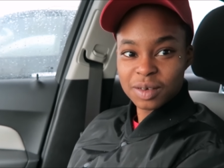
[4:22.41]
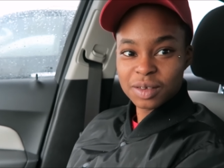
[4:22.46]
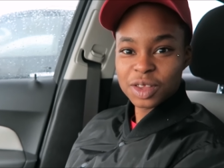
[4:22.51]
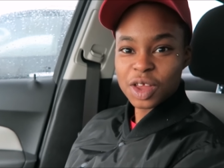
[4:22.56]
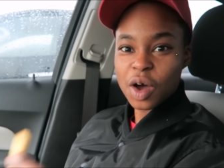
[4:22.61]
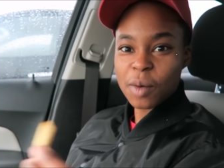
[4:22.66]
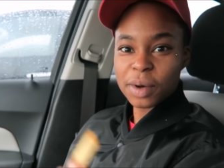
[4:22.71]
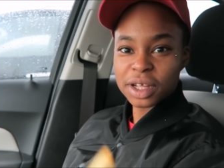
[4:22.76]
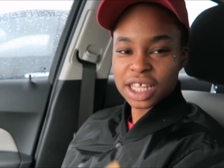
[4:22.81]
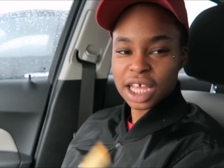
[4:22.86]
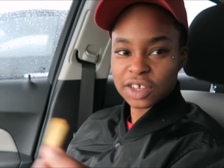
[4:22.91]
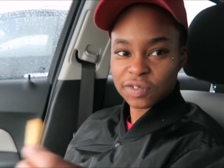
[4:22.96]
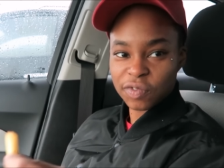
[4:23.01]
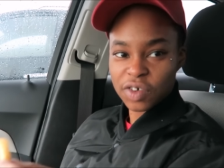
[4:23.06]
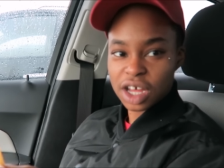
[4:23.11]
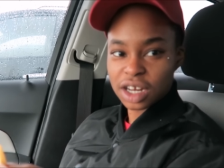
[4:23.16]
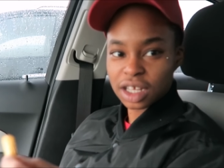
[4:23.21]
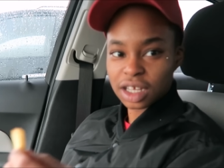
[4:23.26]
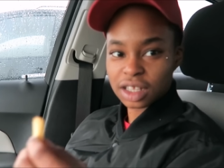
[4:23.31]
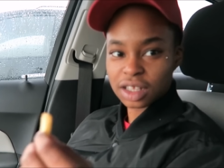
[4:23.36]
you have gotten
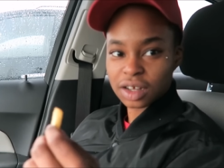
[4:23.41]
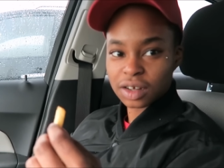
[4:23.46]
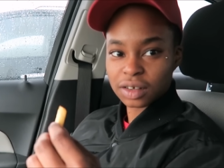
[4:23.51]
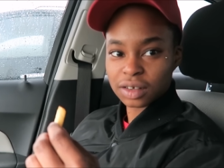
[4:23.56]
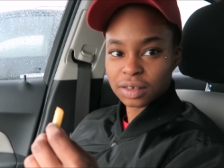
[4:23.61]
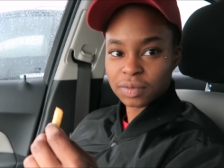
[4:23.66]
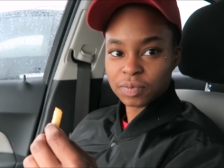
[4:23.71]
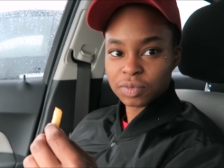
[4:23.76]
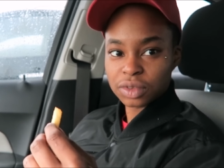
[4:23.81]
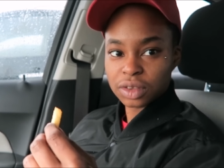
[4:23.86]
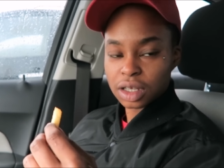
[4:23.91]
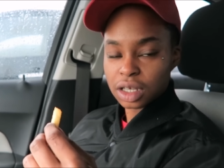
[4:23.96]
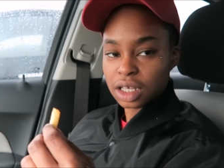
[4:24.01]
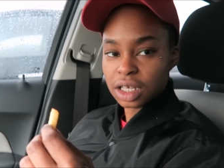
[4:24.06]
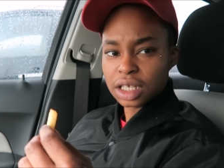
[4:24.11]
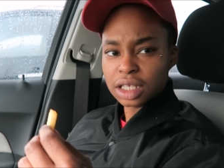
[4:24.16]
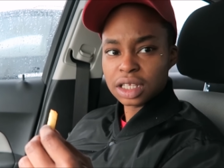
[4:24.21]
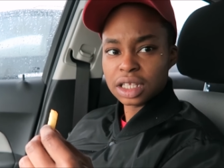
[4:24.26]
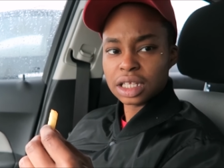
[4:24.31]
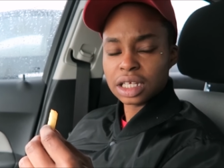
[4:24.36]
steak. Then
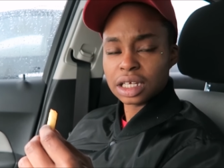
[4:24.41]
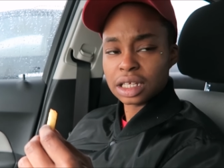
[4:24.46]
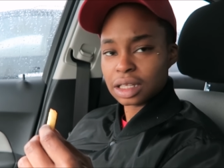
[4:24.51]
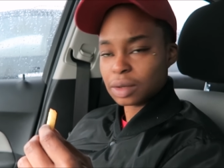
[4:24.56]
you.